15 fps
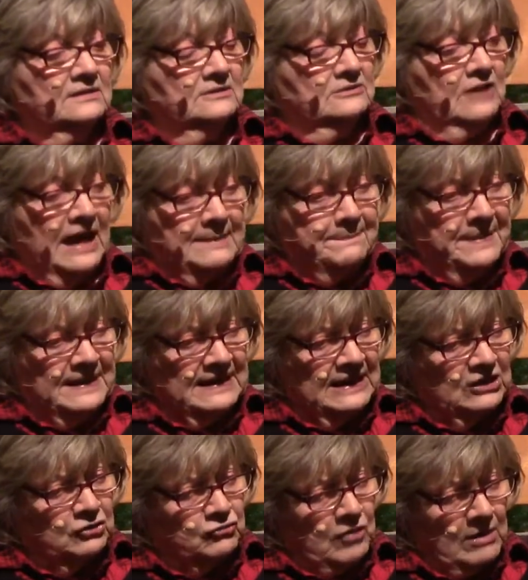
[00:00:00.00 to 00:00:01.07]
Griping
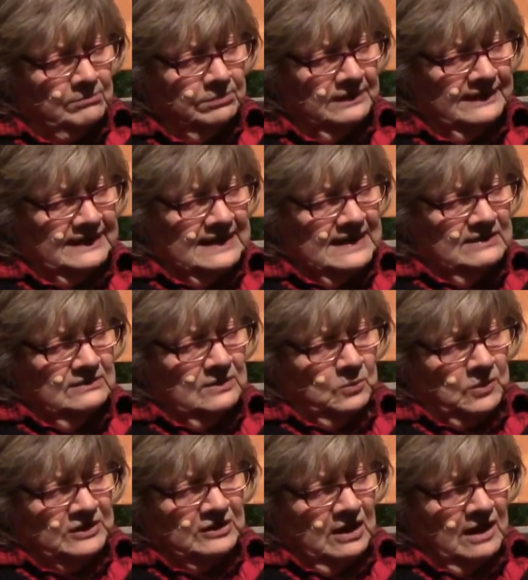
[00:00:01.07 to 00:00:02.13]
and grumbling, the
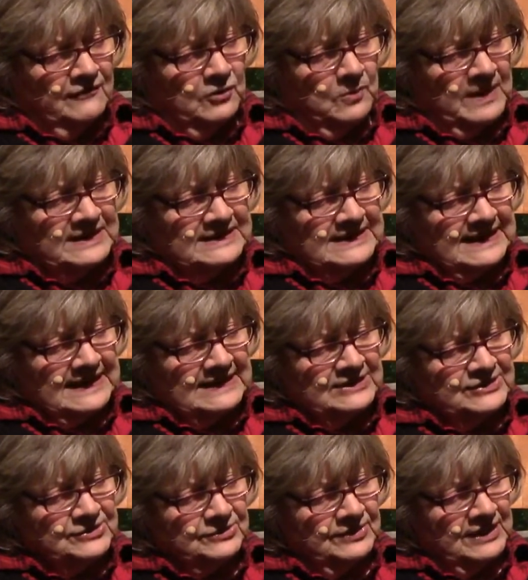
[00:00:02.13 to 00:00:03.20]
woodcarver went to answer.